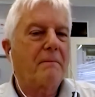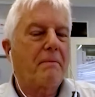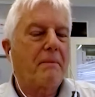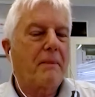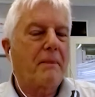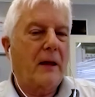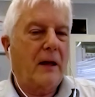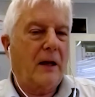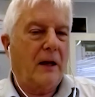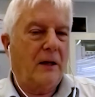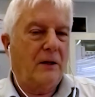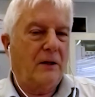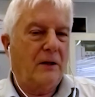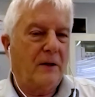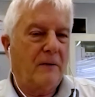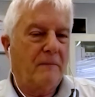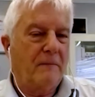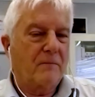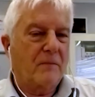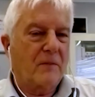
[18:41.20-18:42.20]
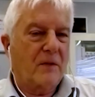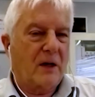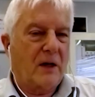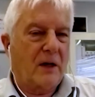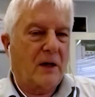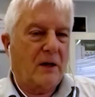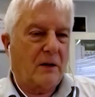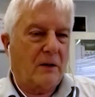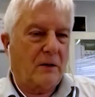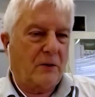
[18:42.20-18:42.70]
and
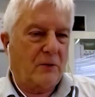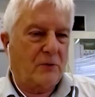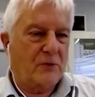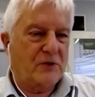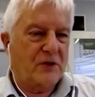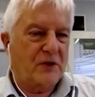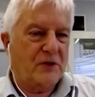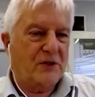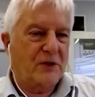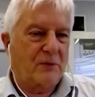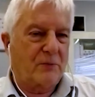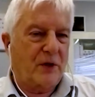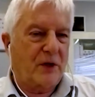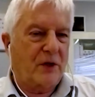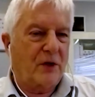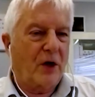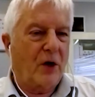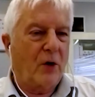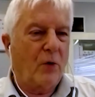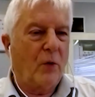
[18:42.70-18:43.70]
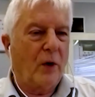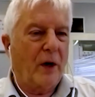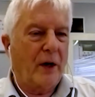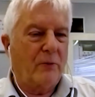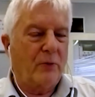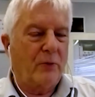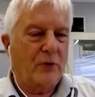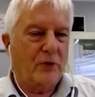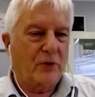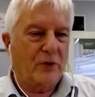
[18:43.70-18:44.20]
there was simply no way
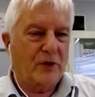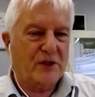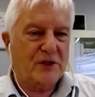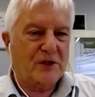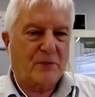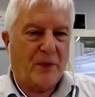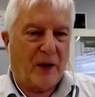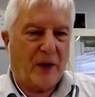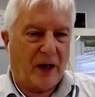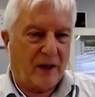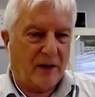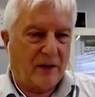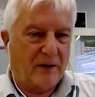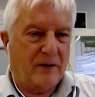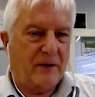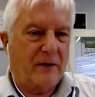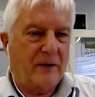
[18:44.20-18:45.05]
we could expand